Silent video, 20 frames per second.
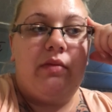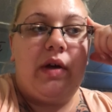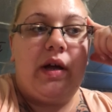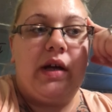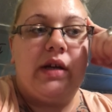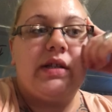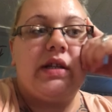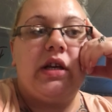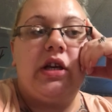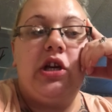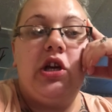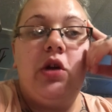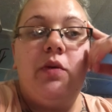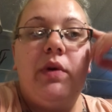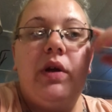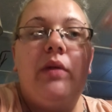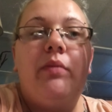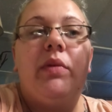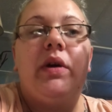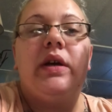as a
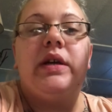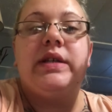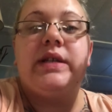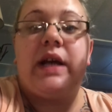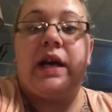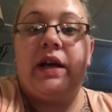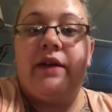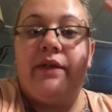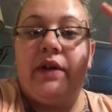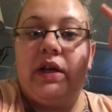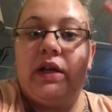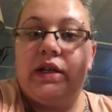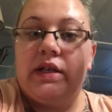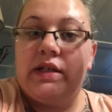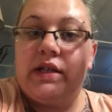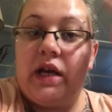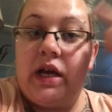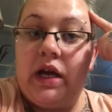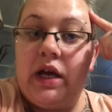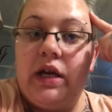human, but his IV in
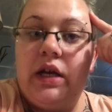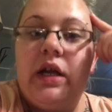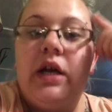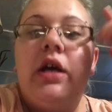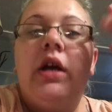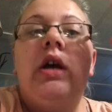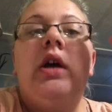his head